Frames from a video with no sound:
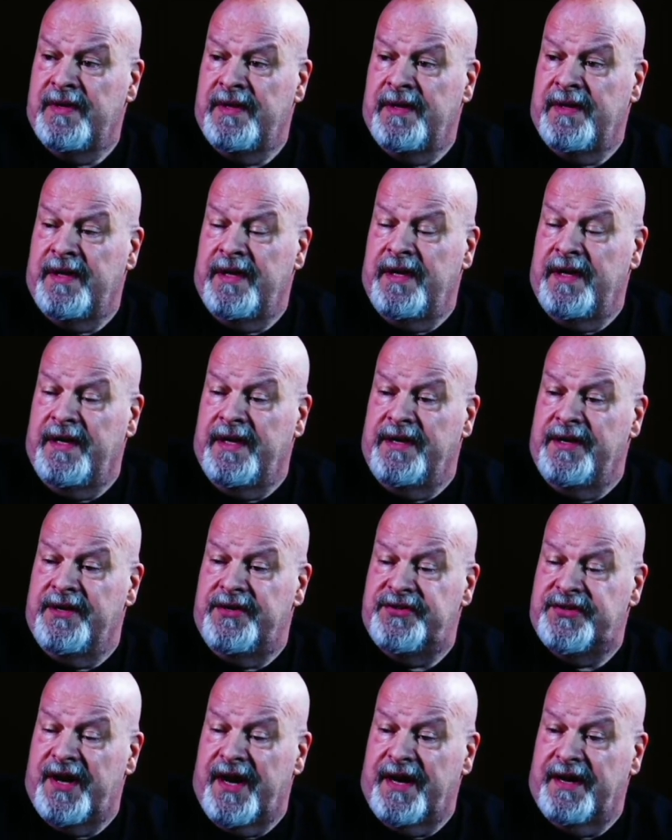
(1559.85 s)
and
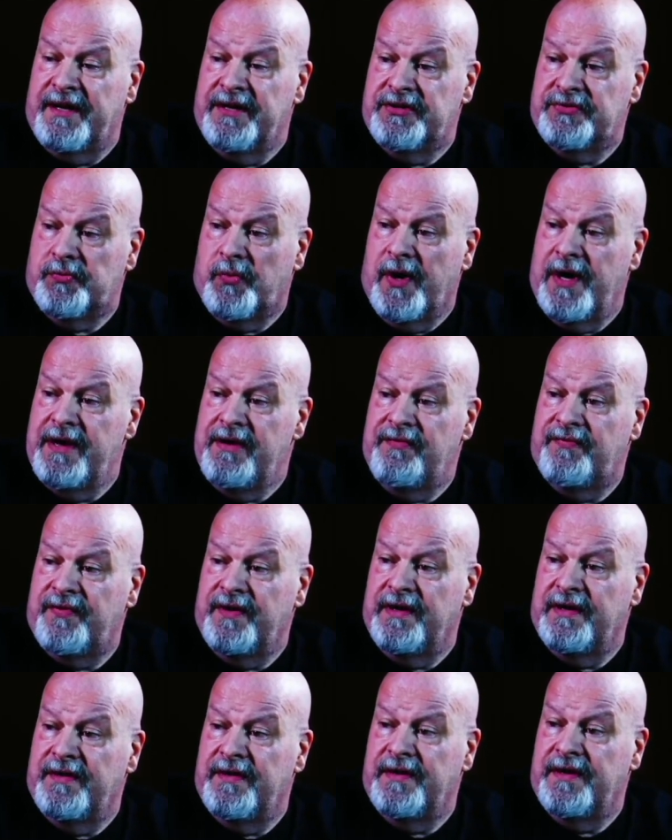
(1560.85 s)
shot his wife
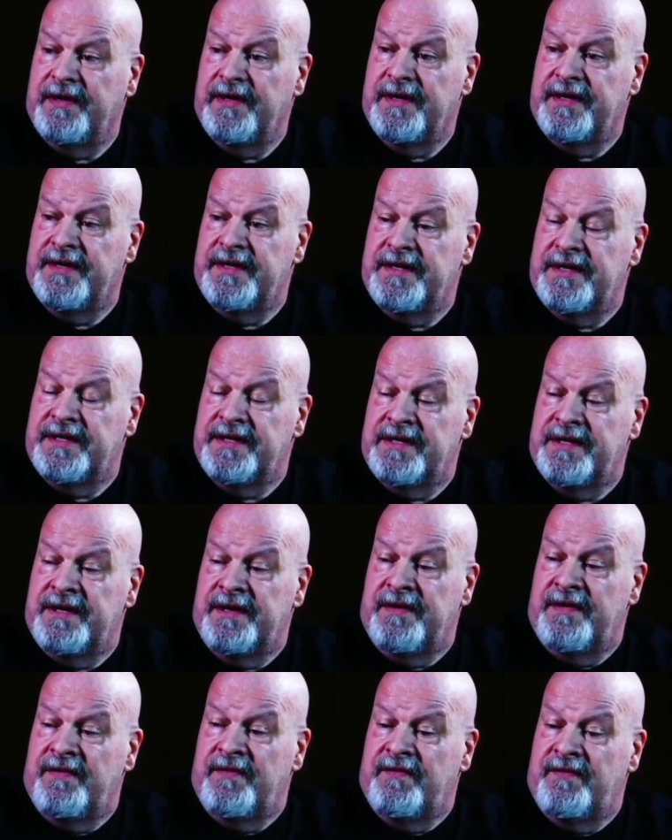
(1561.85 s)
and
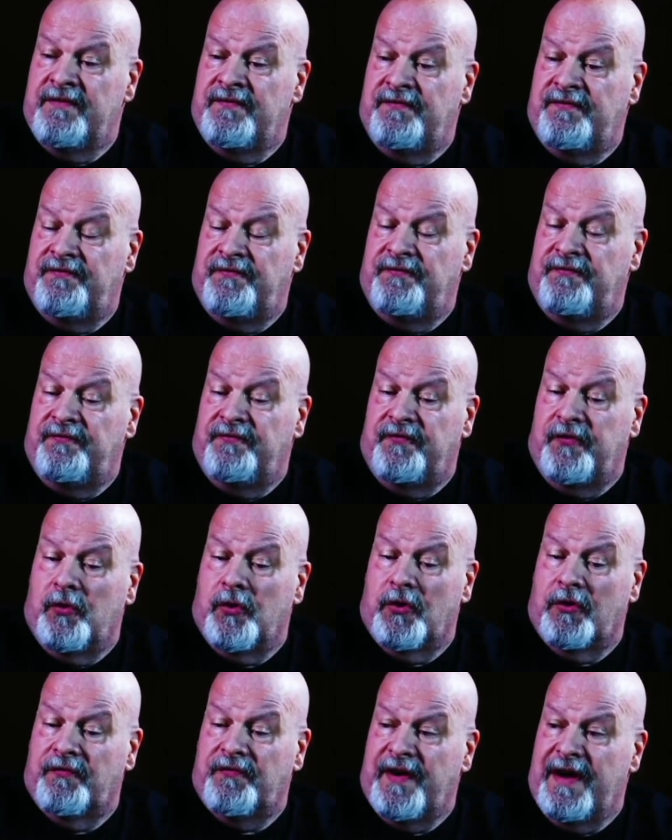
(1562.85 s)
4 or
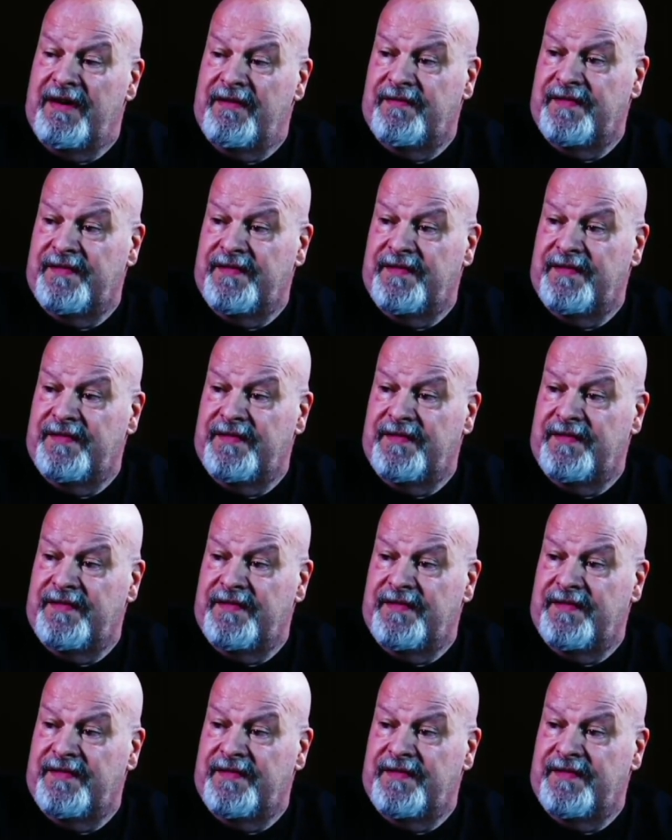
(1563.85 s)
5 of his